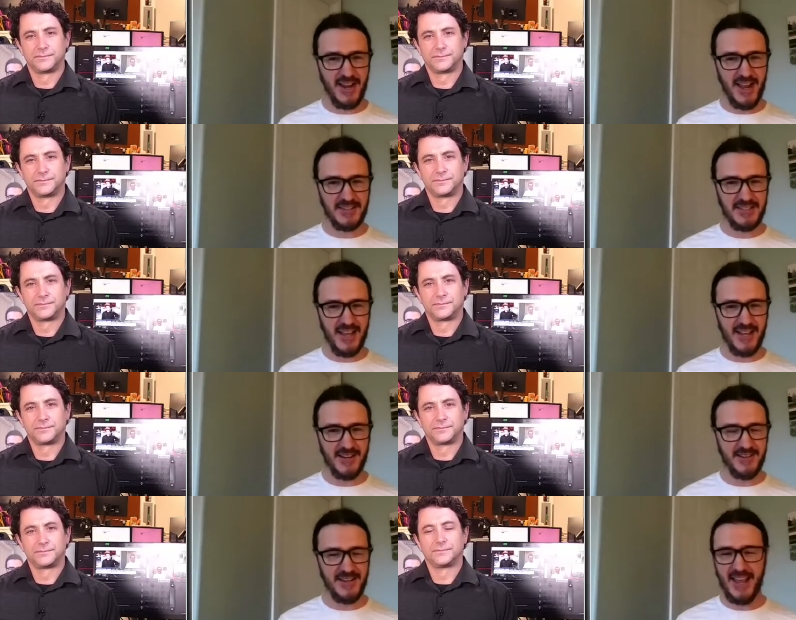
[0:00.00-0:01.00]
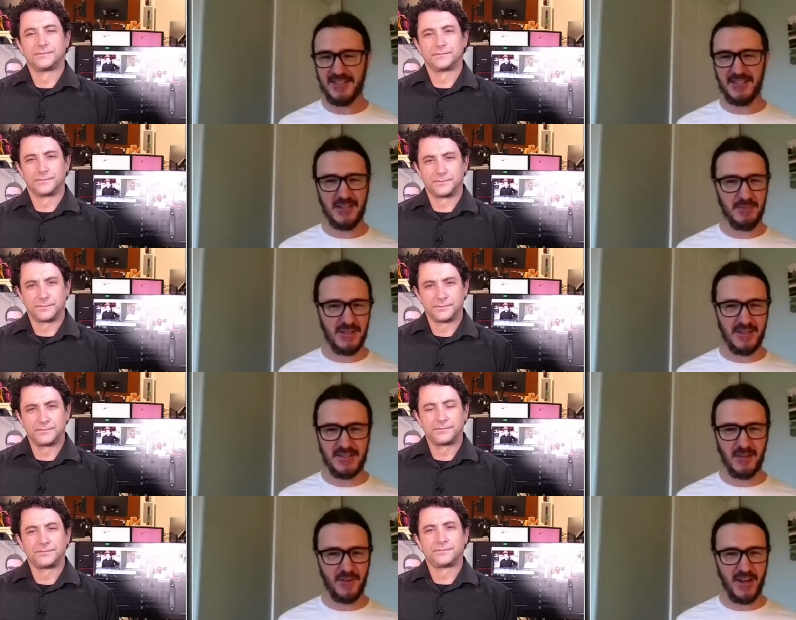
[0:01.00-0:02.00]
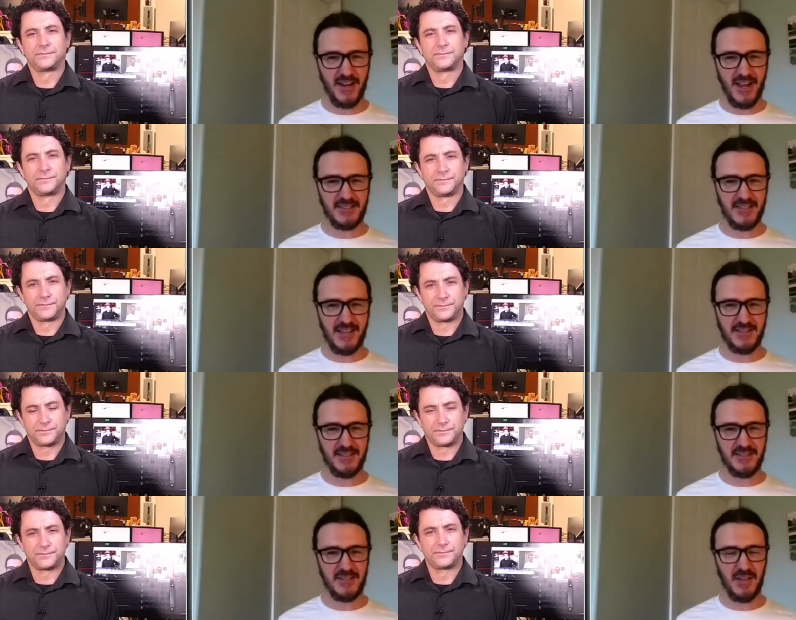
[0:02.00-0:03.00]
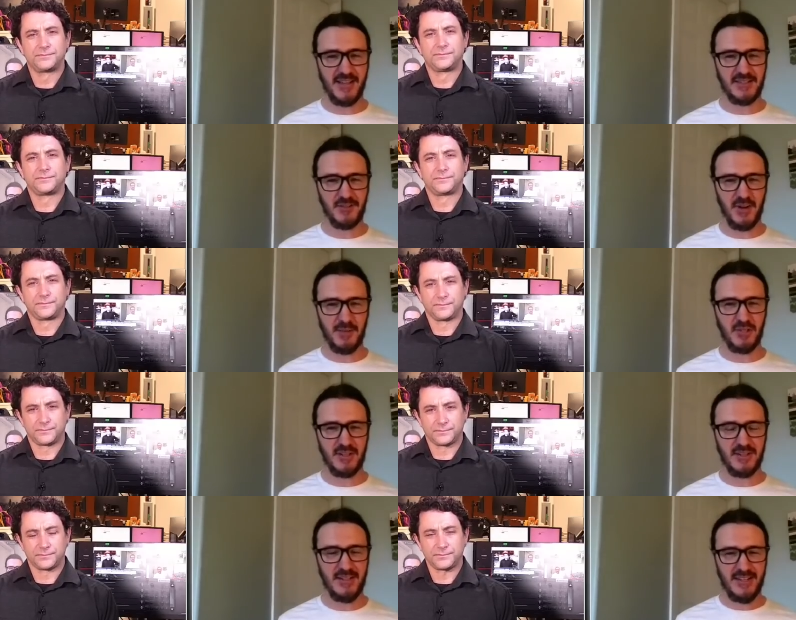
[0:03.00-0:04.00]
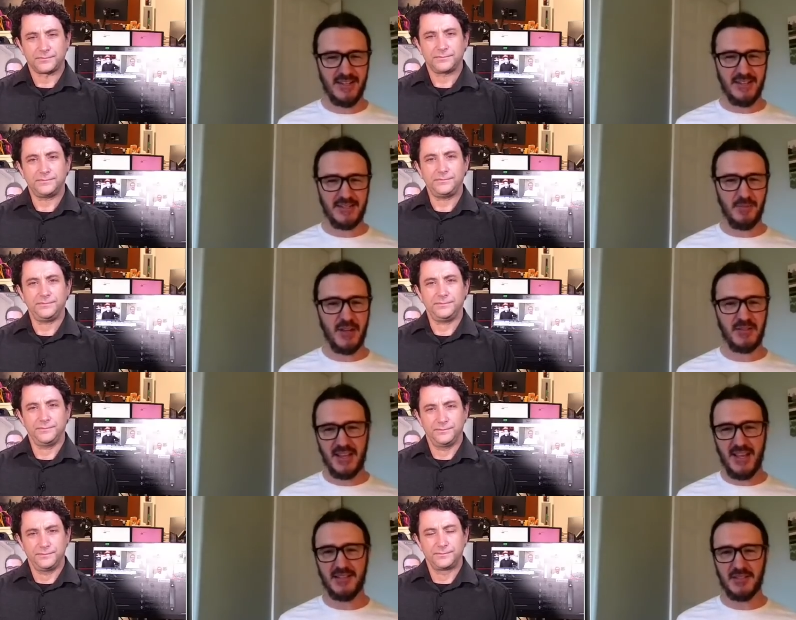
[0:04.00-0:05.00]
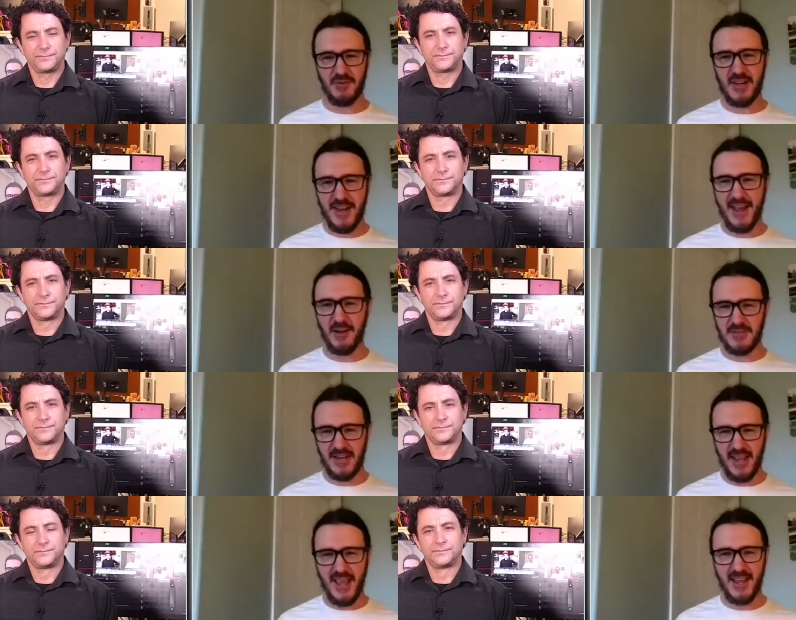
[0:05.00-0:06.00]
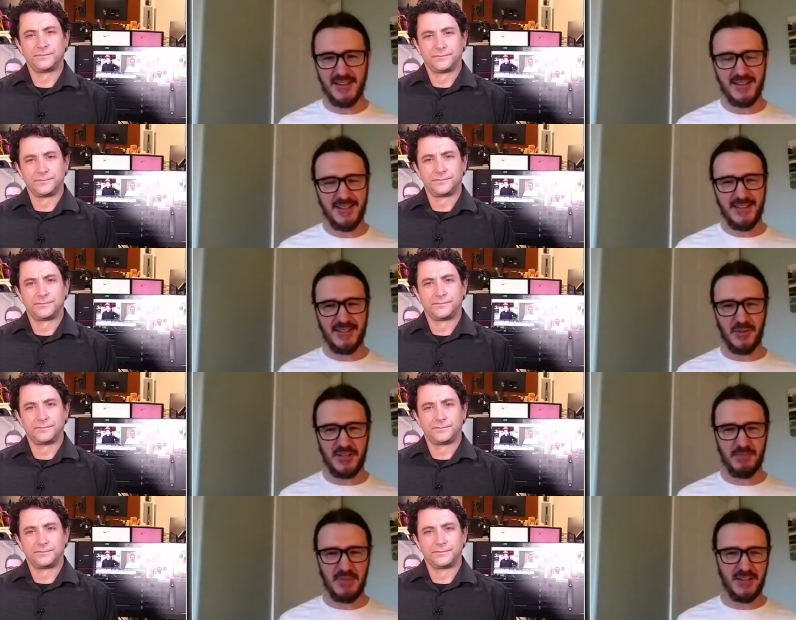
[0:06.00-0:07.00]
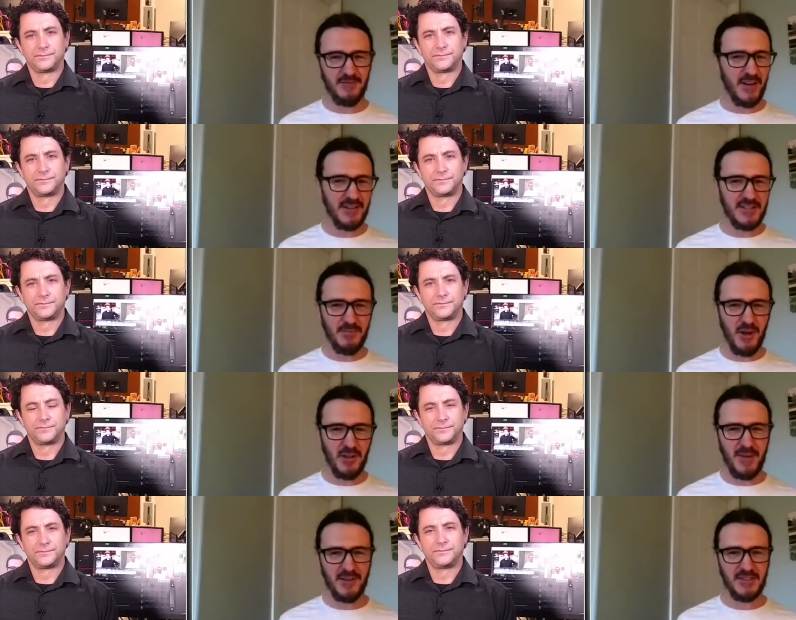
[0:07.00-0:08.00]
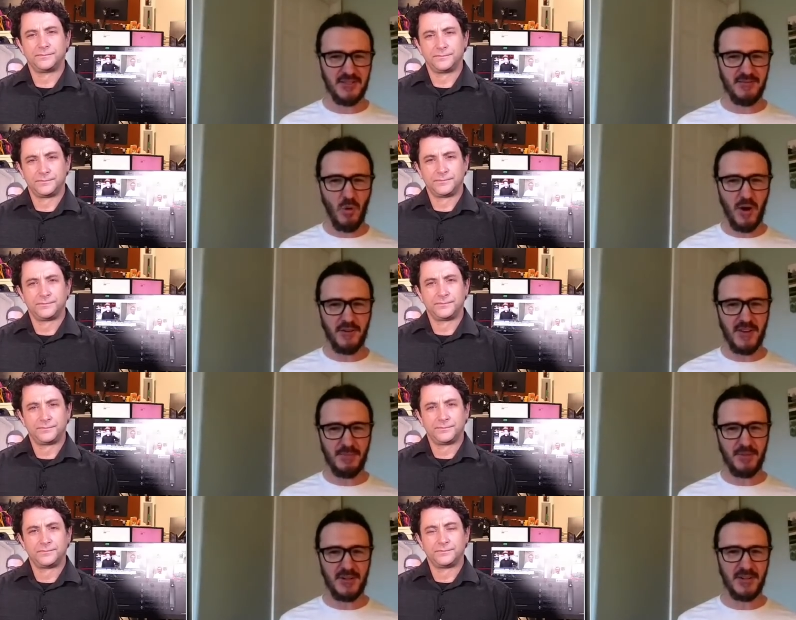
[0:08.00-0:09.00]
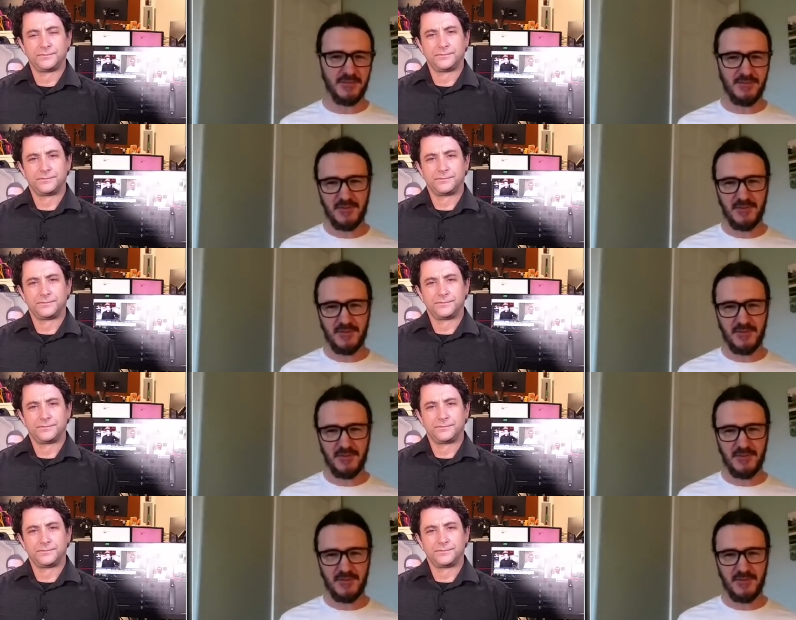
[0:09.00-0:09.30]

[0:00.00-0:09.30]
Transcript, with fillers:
Speaker 1: dioxide. It hasn't emitted sulfur dioxide since the last eruption. And so Mount St. Helens right now, today, is only emitting very small amounts of water vapor,